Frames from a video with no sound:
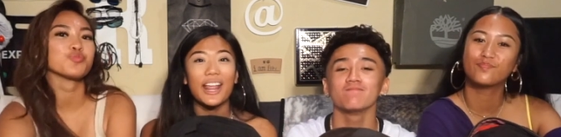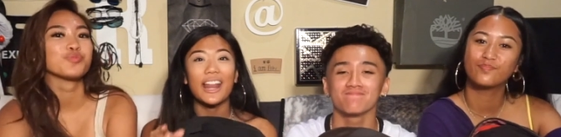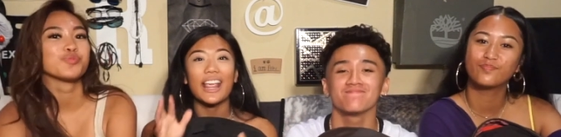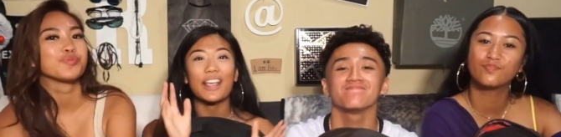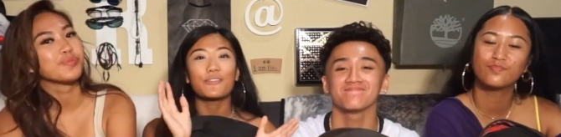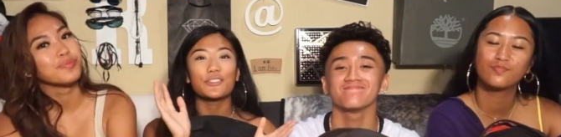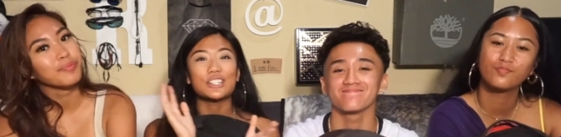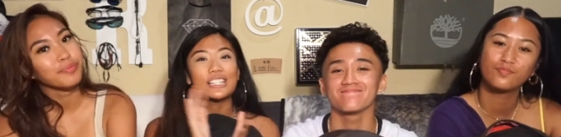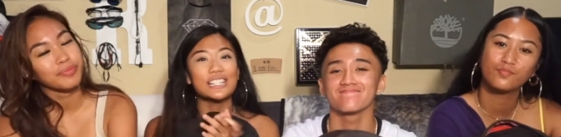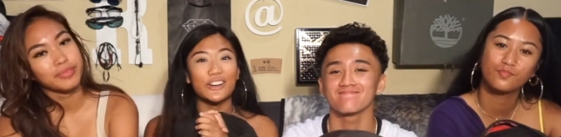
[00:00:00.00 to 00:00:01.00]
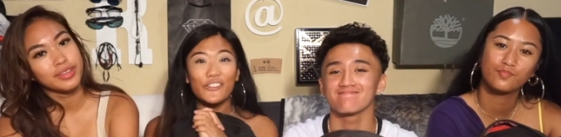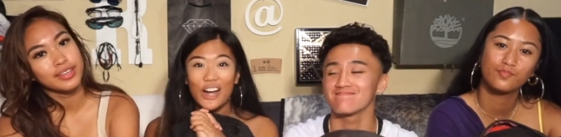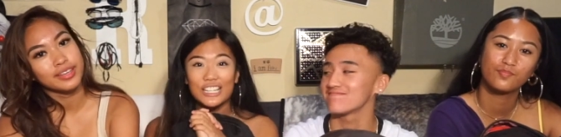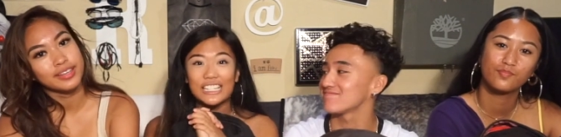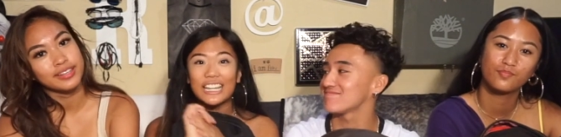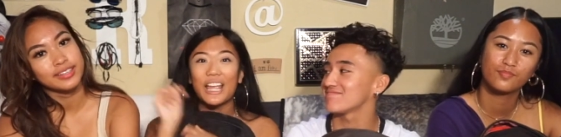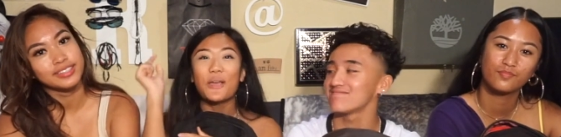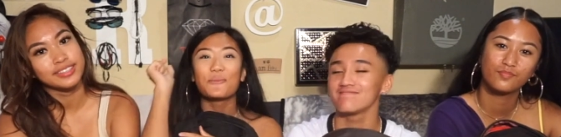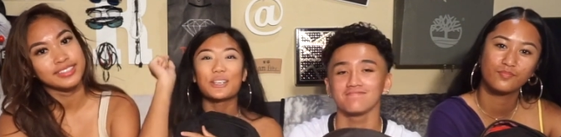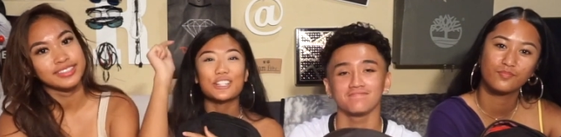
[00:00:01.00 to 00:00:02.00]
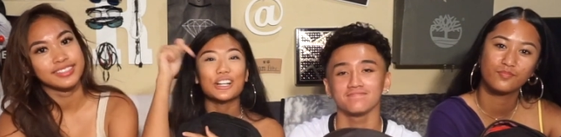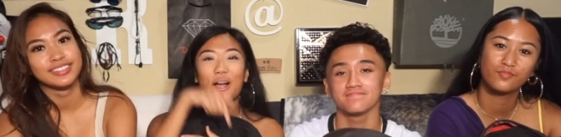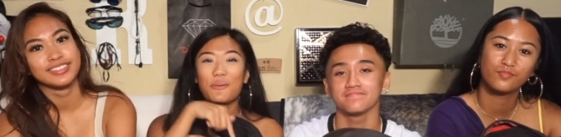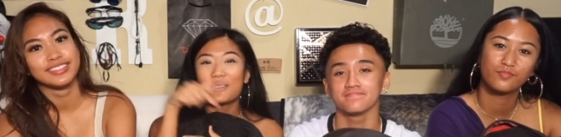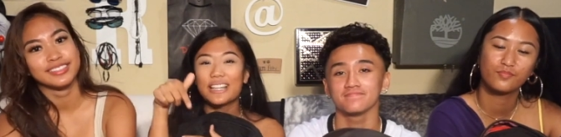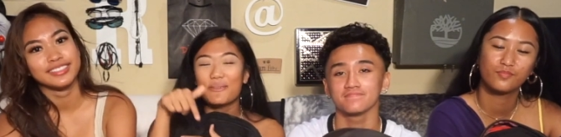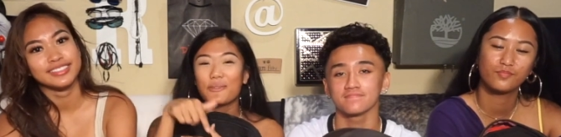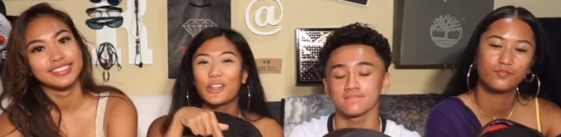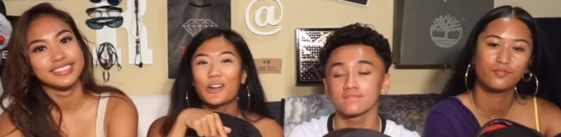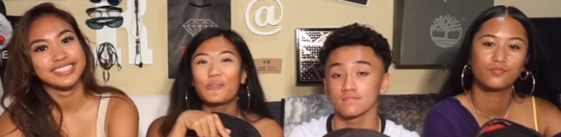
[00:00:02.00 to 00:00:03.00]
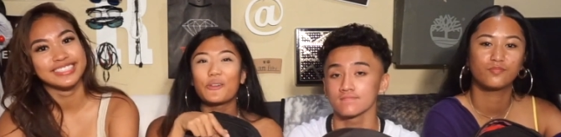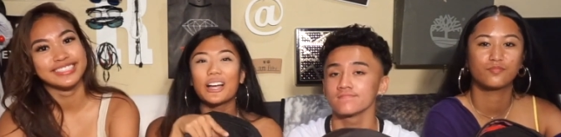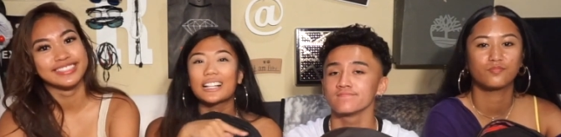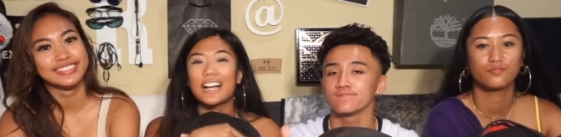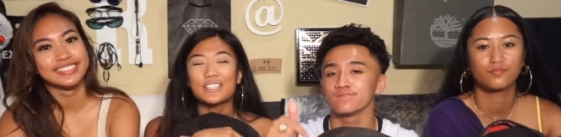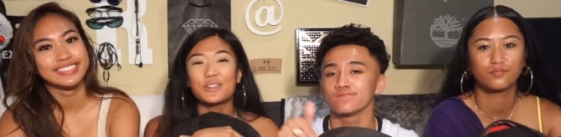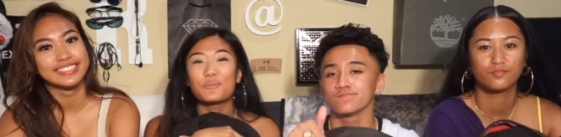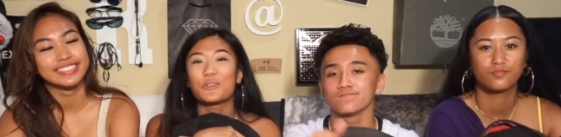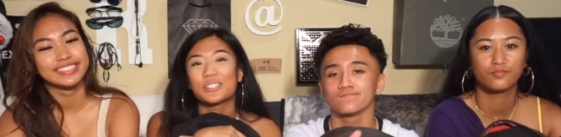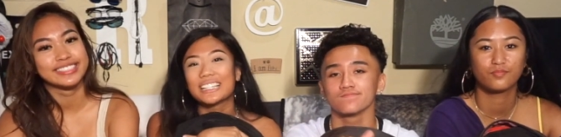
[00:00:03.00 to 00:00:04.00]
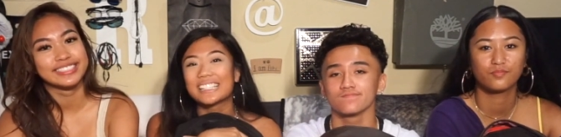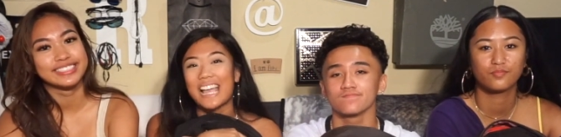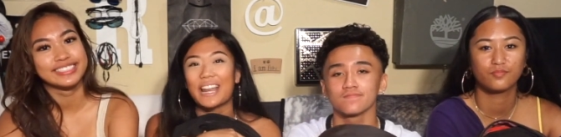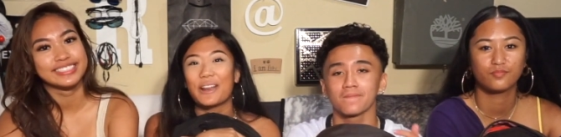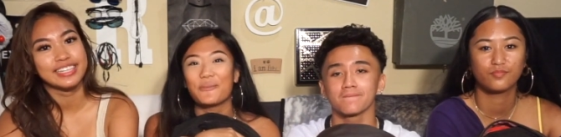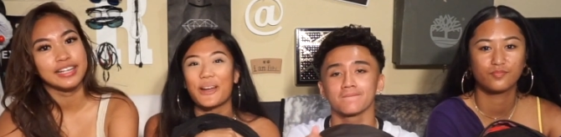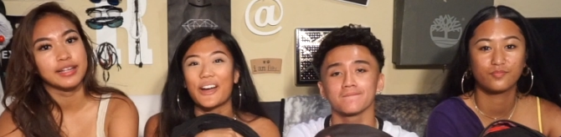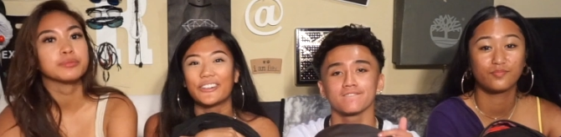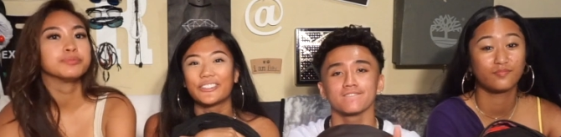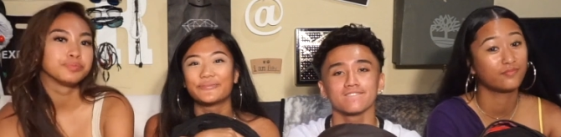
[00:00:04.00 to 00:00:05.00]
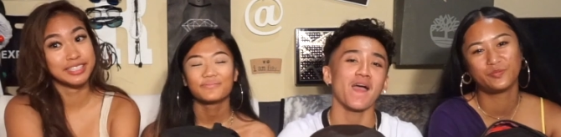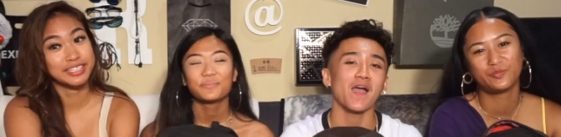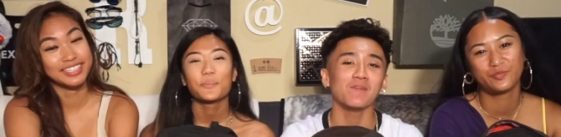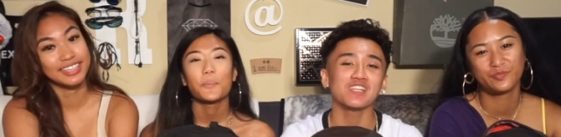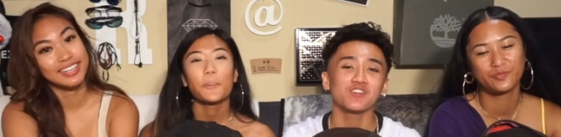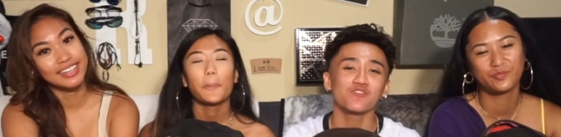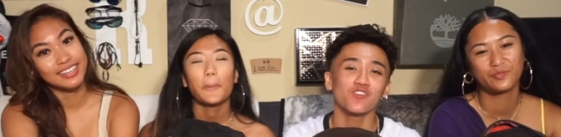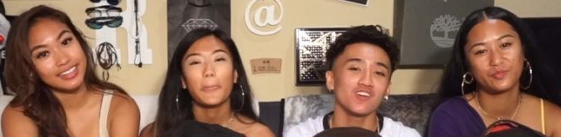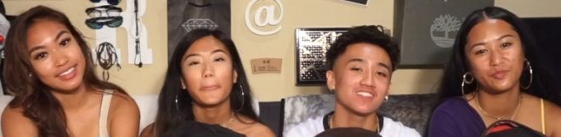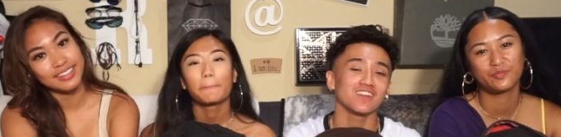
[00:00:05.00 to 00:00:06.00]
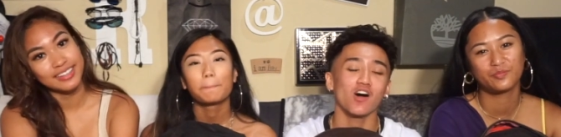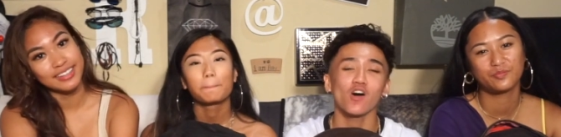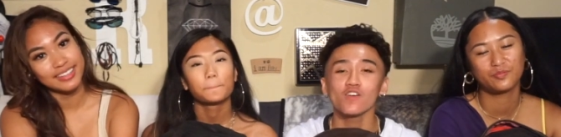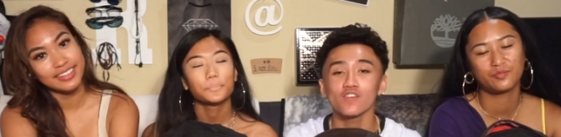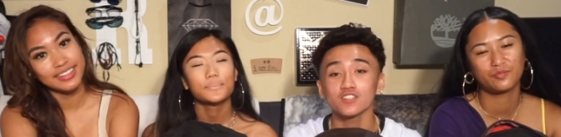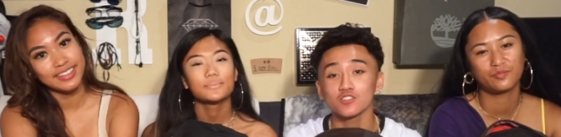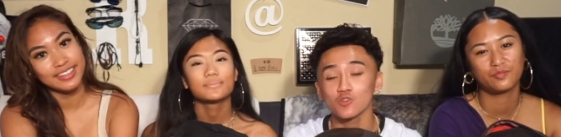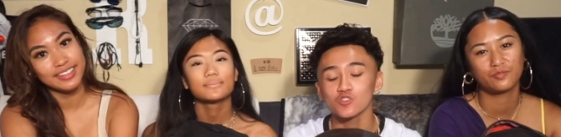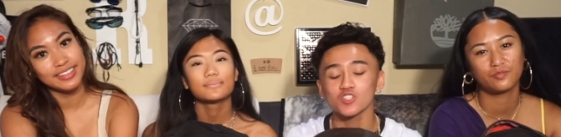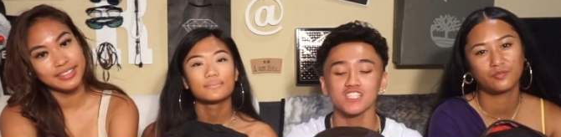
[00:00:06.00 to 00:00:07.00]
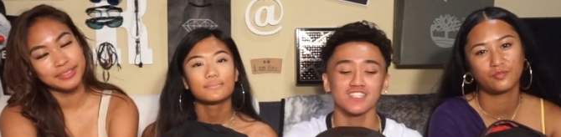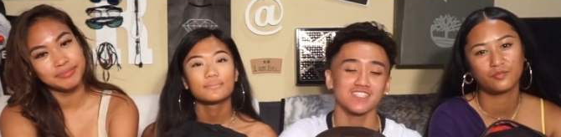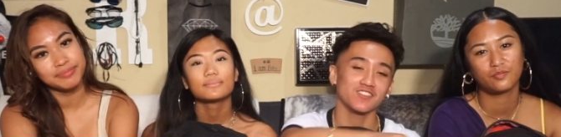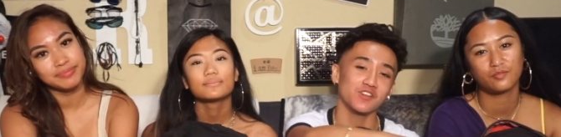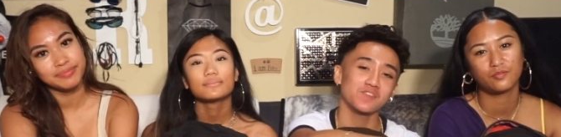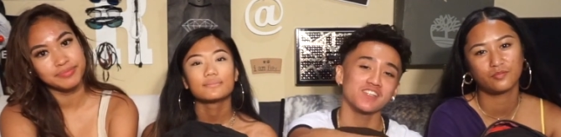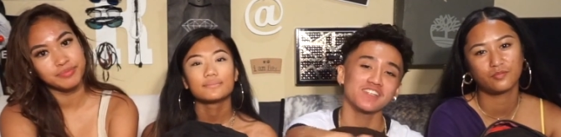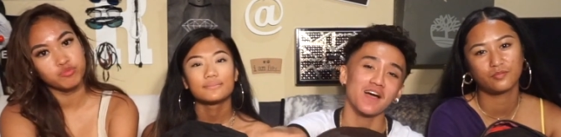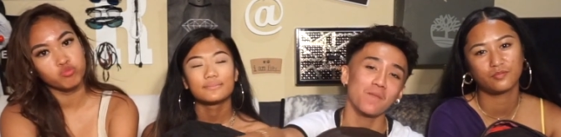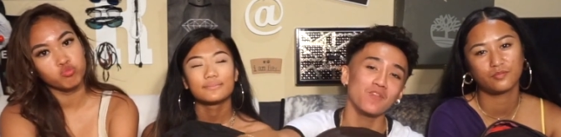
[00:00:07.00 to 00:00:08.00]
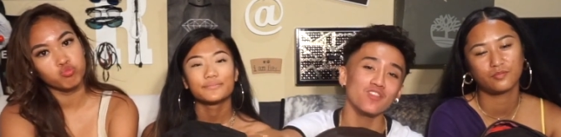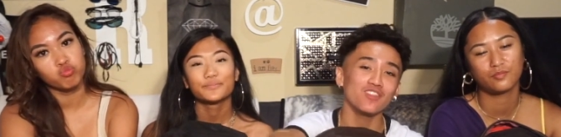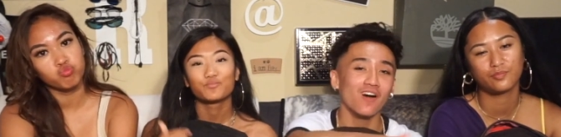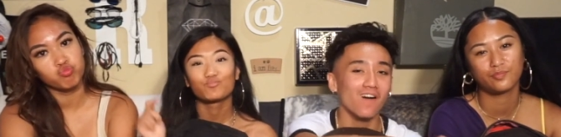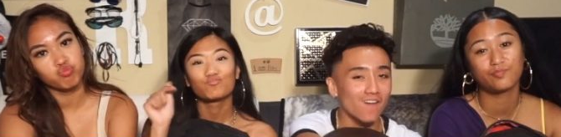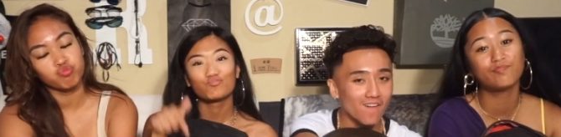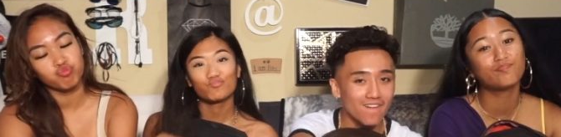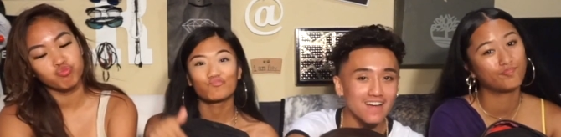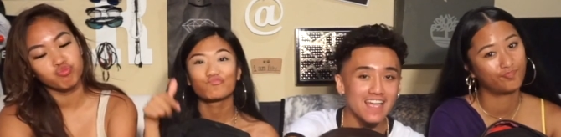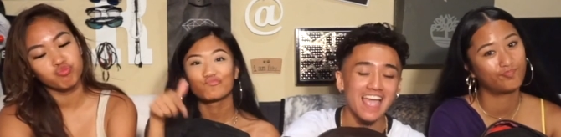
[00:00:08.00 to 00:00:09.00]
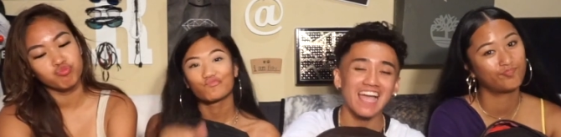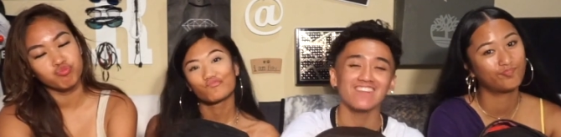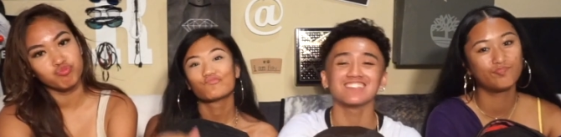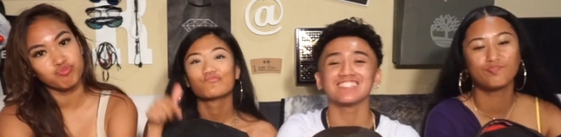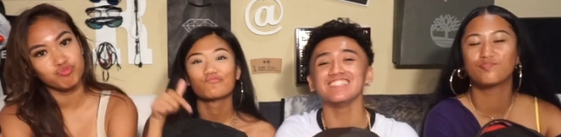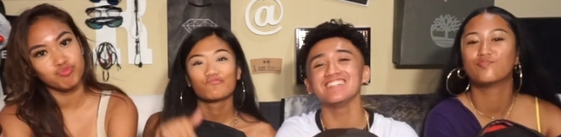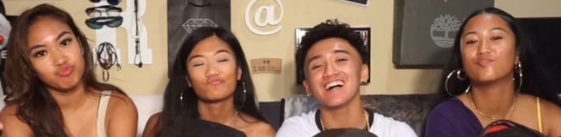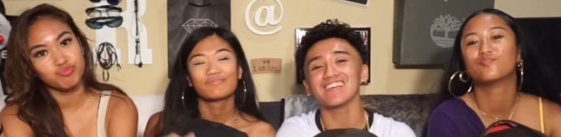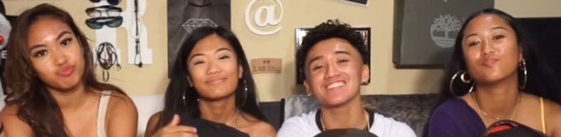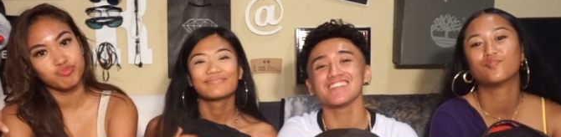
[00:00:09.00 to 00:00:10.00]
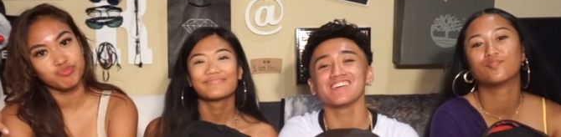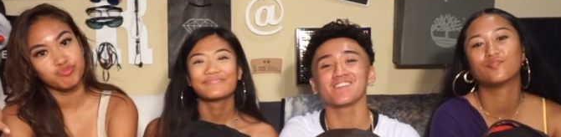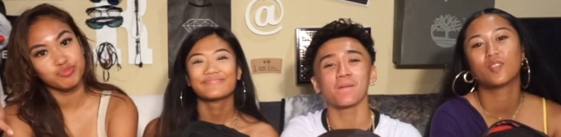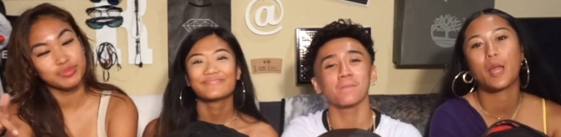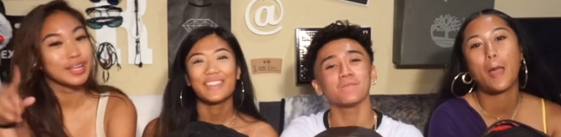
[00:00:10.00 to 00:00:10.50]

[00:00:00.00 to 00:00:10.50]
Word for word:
Speaker 1: And if you're still watching, make sure to comment down below what class you're most excited about.
Speaker 2: And make sure to follow us on all of our socials in the description down below. And we'll see you guys later.